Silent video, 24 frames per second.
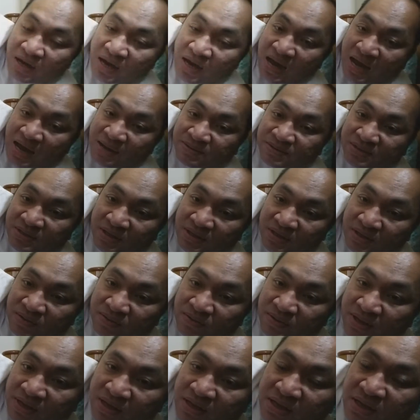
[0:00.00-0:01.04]

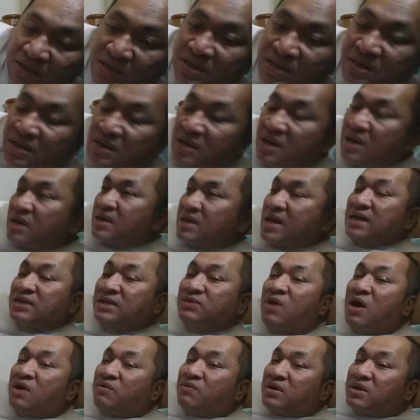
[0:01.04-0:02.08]
Absolutely.
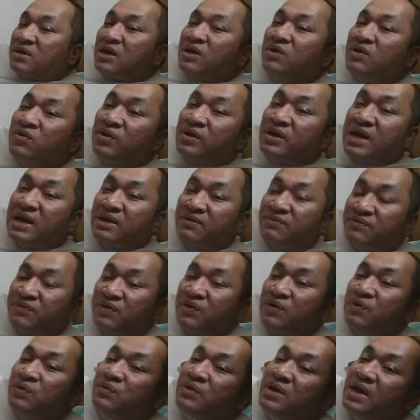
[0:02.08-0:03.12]
That's why we can create
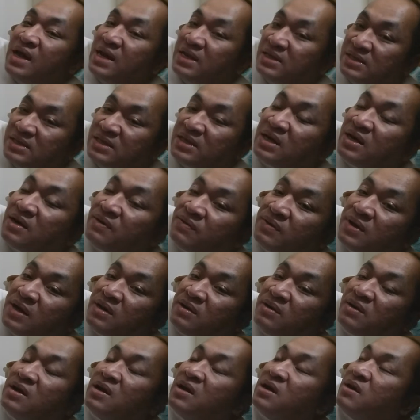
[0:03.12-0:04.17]
food and stuff
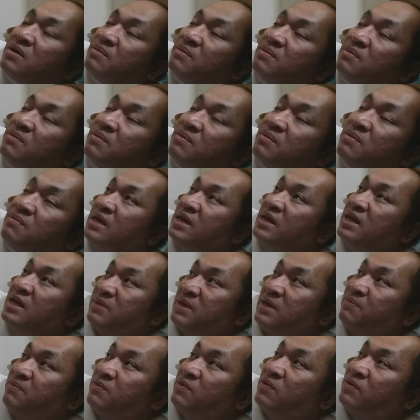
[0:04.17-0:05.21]
and get
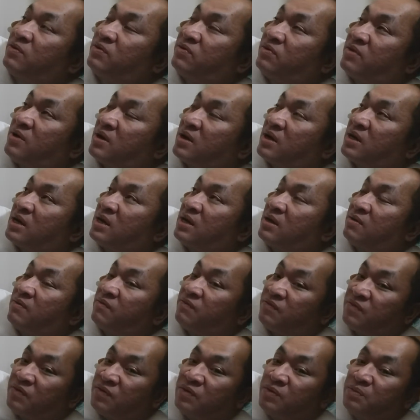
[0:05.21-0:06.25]
people drunk and get them
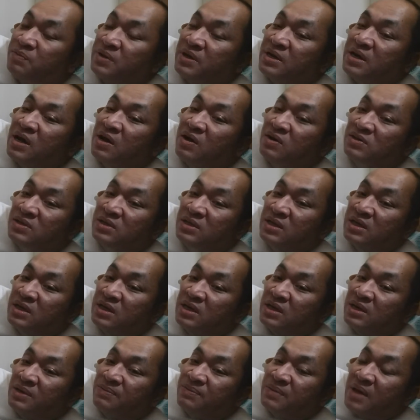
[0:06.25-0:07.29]
food, because
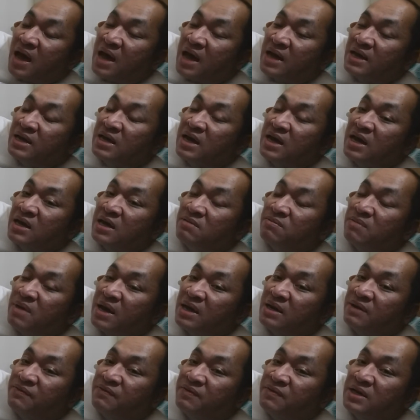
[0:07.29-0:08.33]
I can
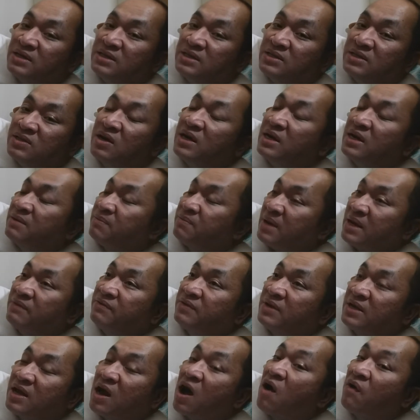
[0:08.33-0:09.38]
manifest. It's not it
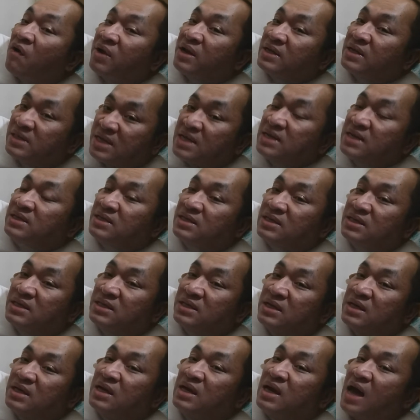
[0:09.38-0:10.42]
manifest, it already exists.
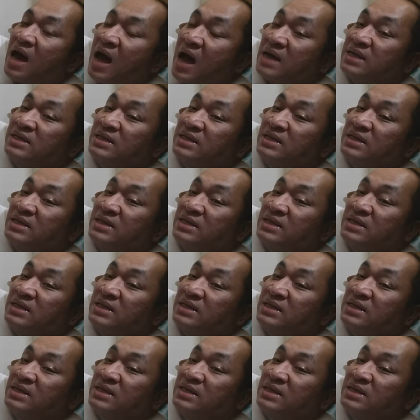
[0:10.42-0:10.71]
I